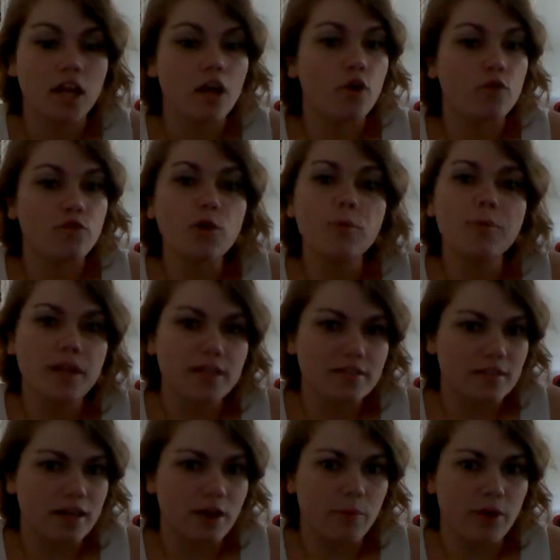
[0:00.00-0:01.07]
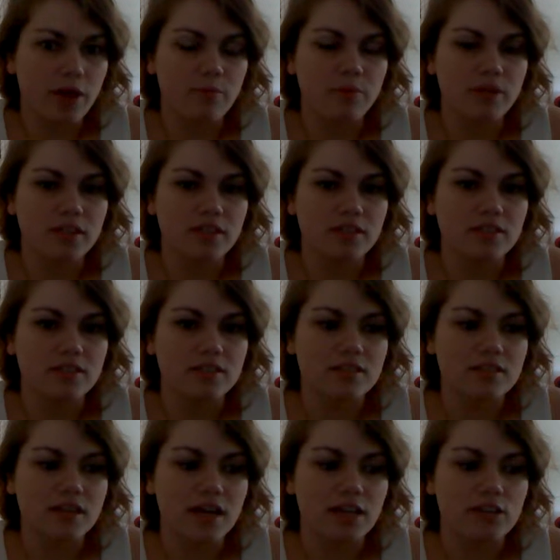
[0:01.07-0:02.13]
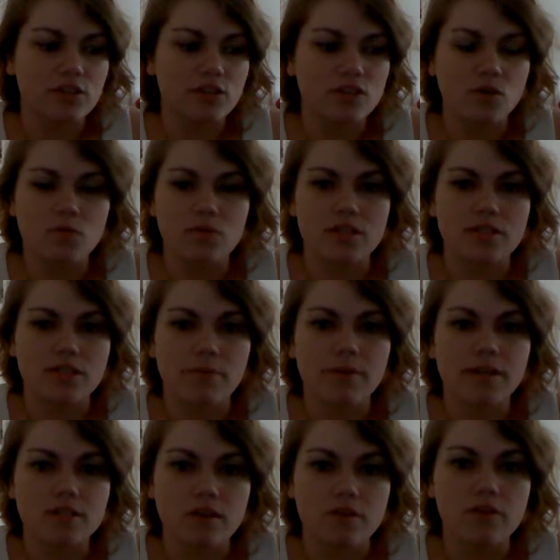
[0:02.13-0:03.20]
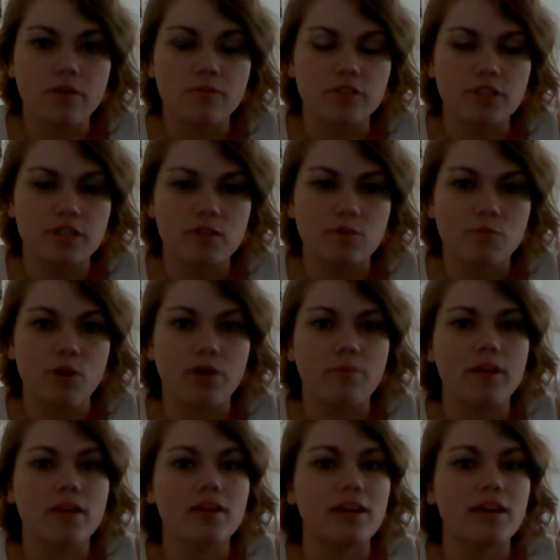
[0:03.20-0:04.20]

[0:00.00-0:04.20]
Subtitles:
feel blessed that way, because I just don't want to set myself up for disappointment.